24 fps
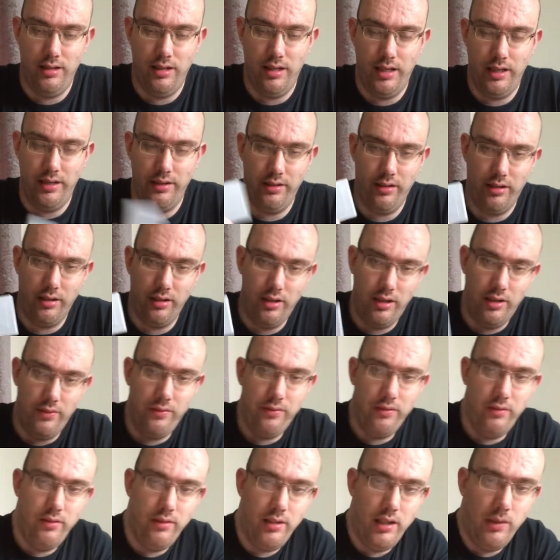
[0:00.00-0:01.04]
And I love
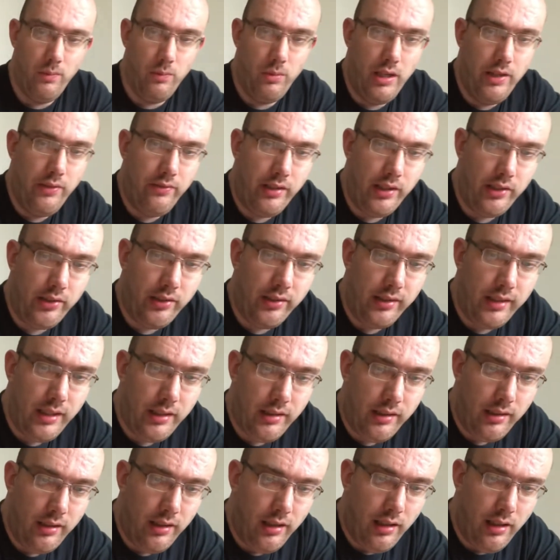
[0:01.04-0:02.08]
Wave Race.
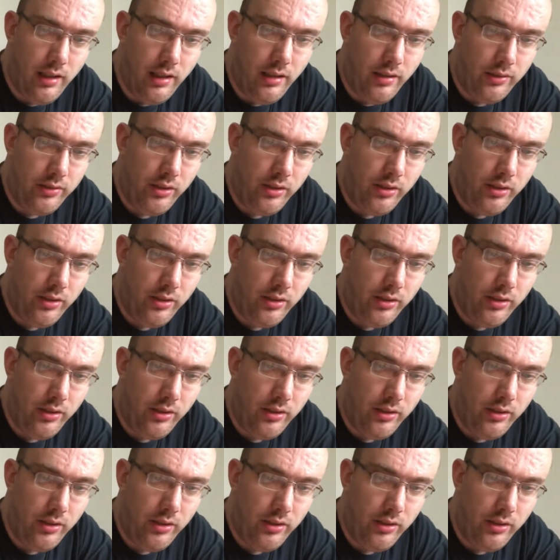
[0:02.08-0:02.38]
I